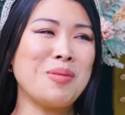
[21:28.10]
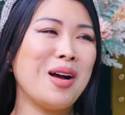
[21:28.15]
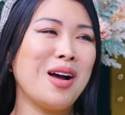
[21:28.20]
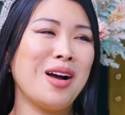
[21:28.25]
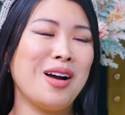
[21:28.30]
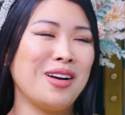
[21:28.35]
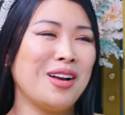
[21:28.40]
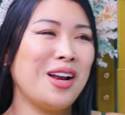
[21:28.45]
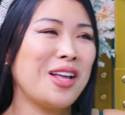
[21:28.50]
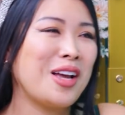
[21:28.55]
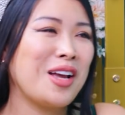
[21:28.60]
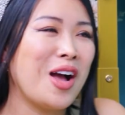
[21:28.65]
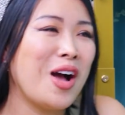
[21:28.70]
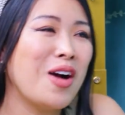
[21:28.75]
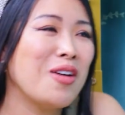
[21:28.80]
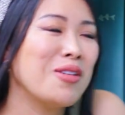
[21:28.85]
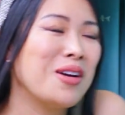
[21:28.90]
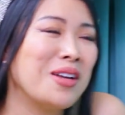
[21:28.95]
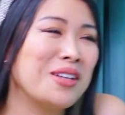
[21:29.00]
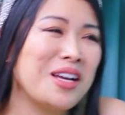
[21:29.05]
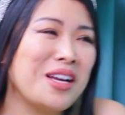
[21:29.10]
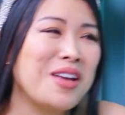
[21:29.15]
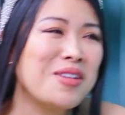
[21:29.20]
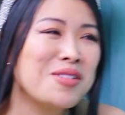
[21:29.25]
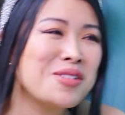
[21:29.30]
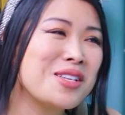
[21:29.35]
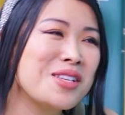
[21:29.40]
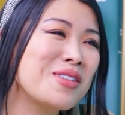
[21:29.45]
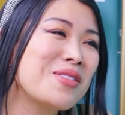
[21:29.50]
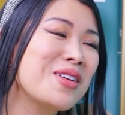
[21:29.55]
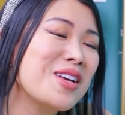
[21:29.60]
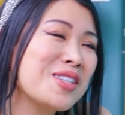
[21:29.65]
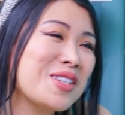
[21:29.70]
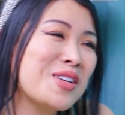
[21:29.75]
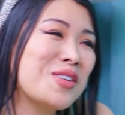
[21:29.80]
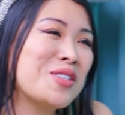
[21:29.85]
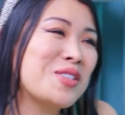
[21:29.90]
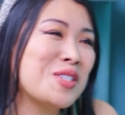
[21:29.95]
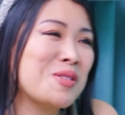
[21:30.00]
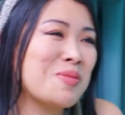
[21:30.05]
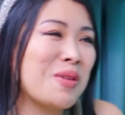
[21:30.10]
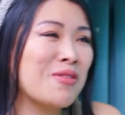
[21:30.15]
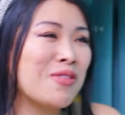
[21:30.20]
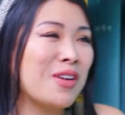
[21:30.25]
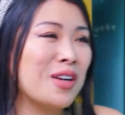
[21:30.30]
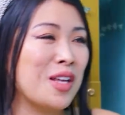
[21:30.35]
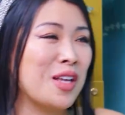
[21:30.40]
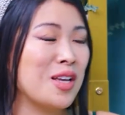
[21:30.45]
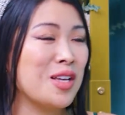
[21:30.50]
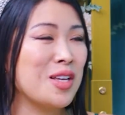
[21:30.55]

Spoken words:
on, like how are you serious or are you just being funny?